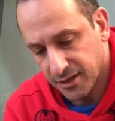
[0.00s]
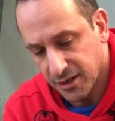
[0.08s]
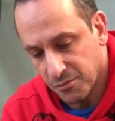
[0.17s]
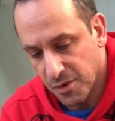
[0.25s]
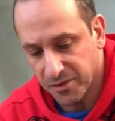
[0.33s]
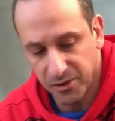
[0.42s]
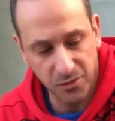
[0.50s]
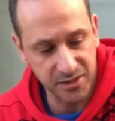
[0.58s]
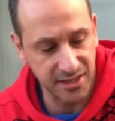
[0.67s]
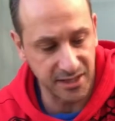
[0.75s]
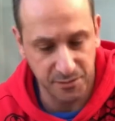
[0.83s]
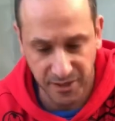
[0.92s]
Remember, there
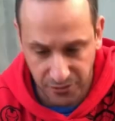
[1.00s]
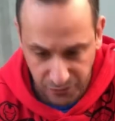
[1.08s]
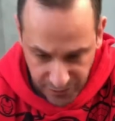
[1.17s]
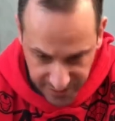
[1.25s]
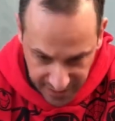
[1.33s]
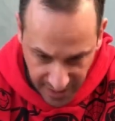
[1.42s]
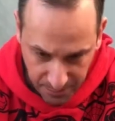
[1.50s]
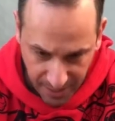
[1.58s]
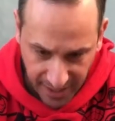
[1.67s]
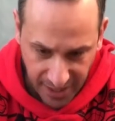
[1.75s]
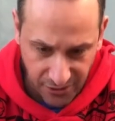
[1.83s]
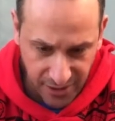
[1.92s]
wasn't as many roots in that back
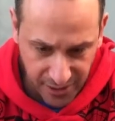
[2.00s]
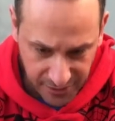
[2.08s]
area.